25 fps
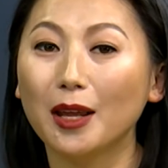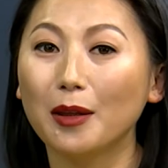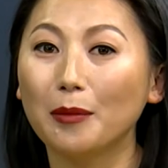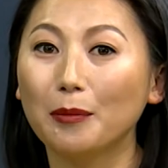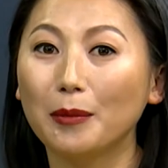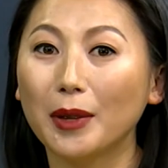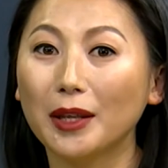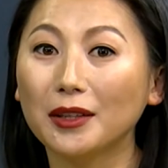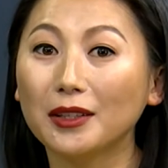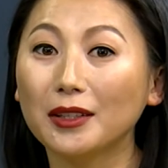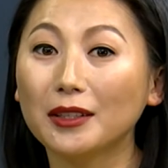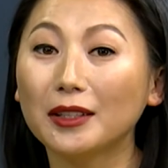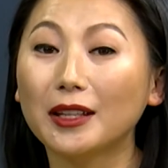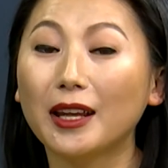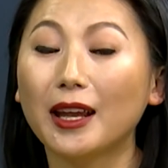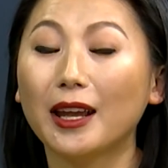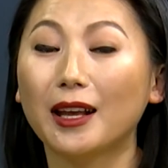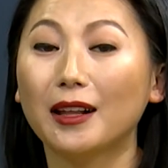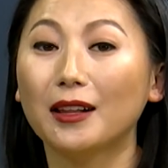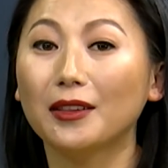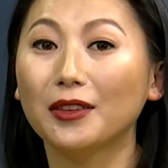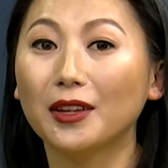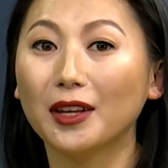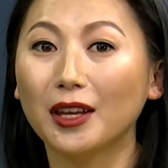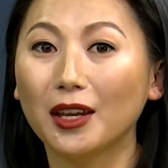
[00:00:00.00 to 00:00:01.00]
mental
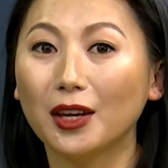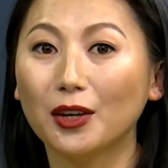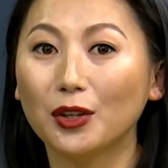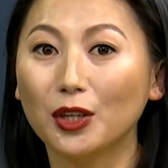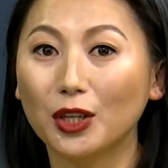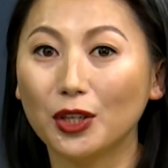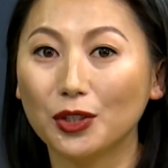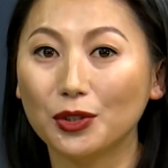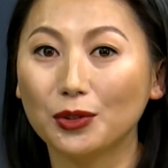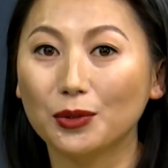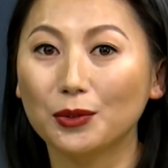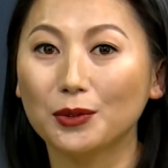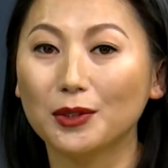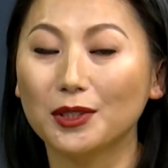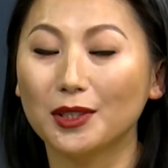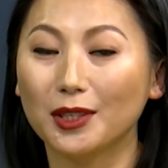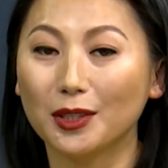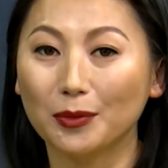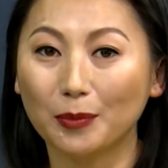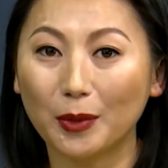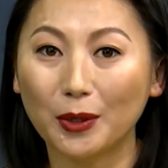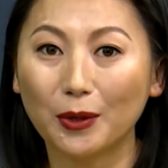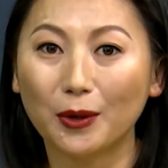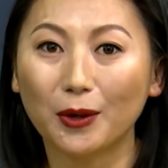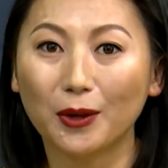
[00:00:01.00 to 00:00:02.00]
health care issues
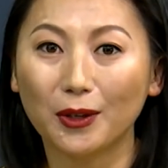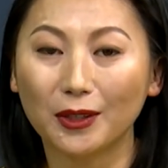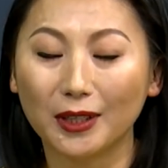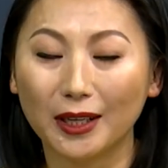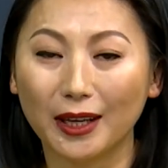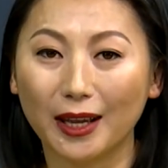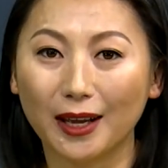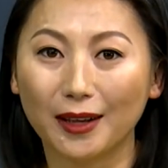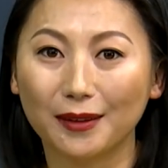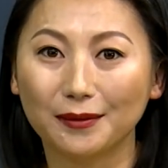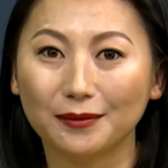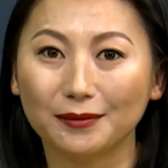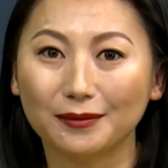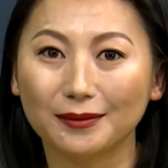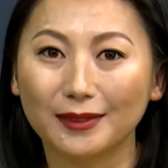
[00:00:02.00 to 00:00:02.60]
in Mongolia.